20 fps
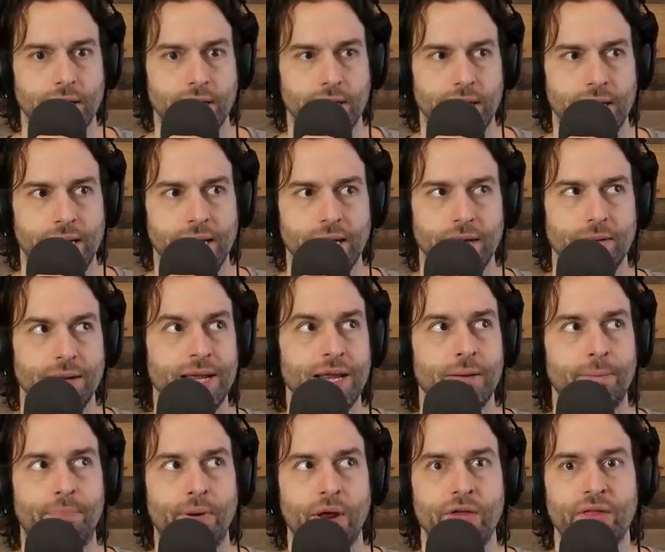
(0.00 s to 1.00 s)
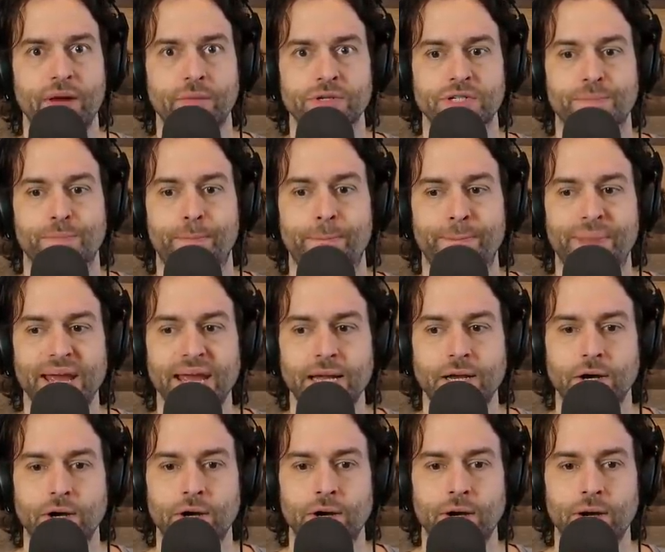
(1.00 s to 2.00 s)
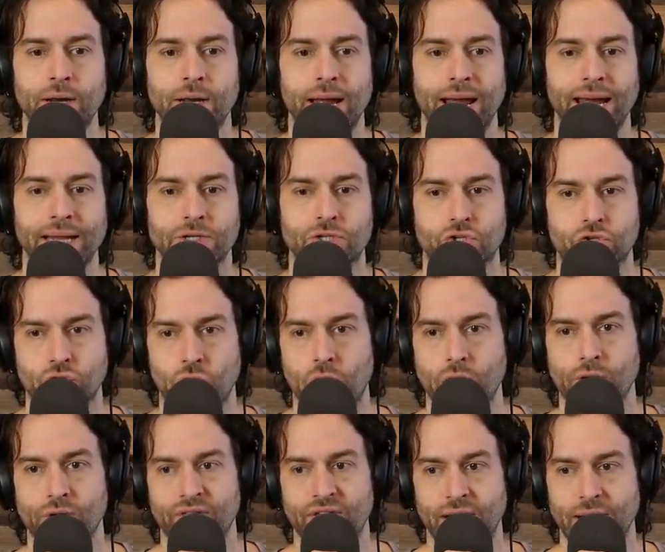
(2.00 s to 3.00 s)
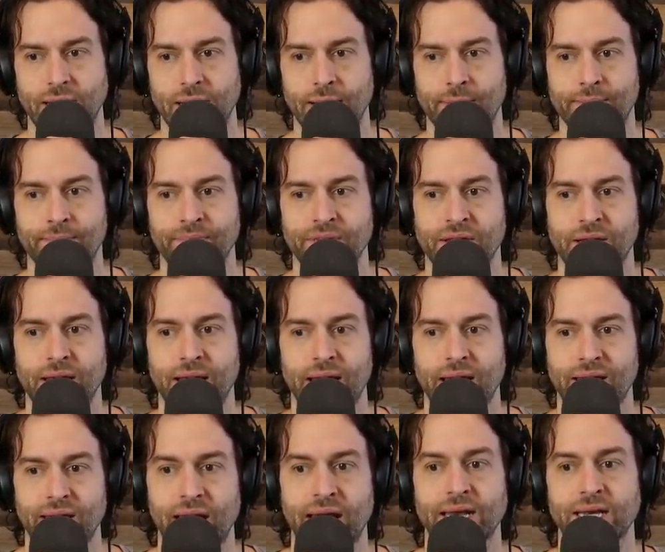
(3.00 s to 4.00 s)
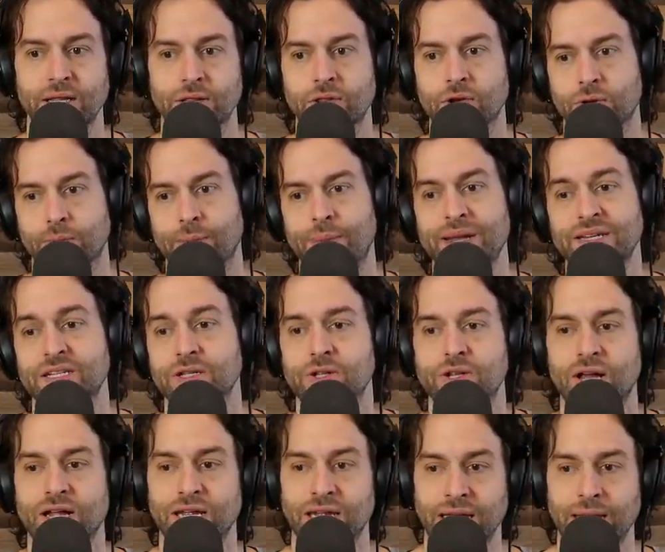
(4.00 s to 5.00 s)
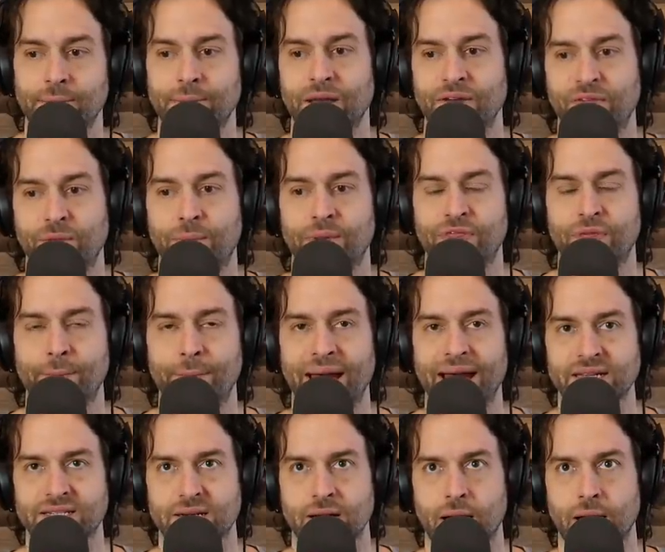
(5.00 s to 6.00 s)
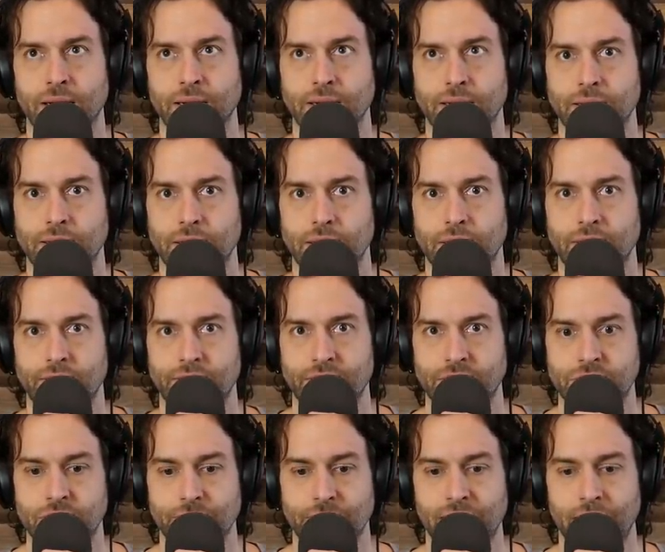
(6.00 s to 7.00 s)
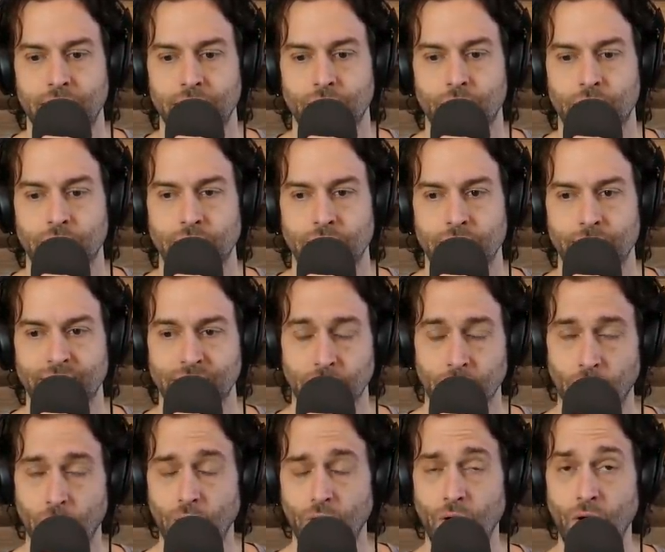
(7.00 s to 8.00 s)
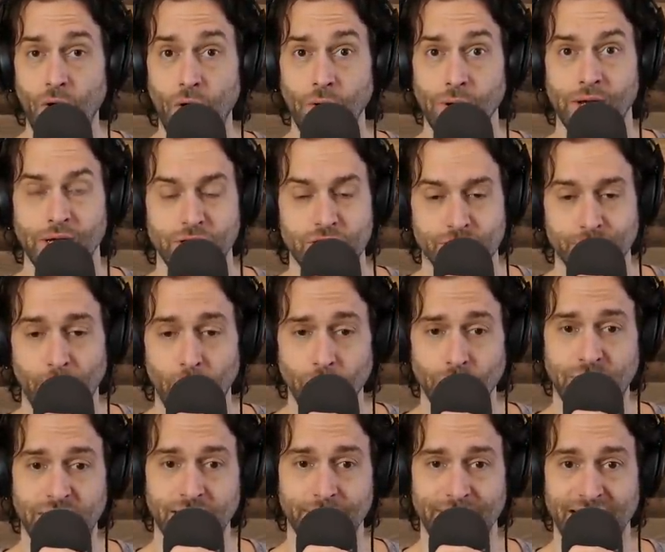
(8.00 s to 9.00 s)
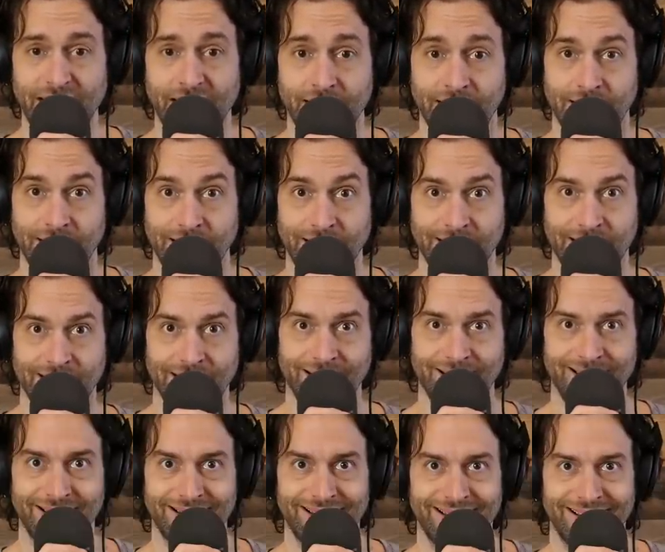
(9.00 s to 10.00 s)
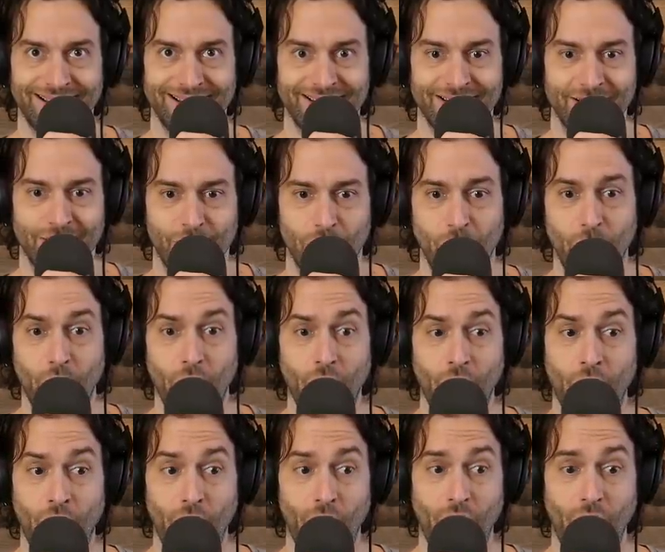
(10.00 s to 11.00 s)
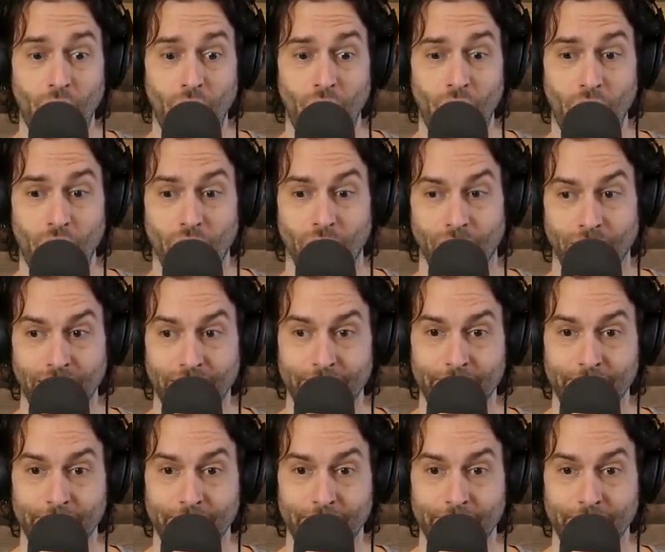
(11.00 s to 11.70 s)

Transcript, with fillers: He had a brother that was bigger and stronger than him, and he basically looked like him if he put the mask on, the Jim Carrey one. And he'd be like, ho, ho, smoking, man. Ho, ho.